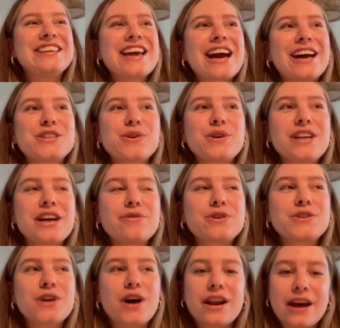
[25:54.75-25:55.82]
Yeah, so I never
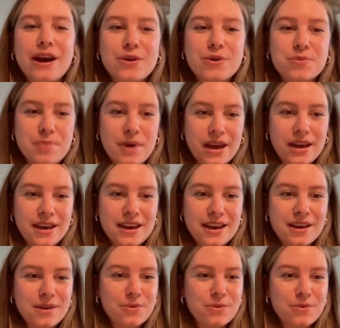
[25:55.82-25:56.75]
sought out banking.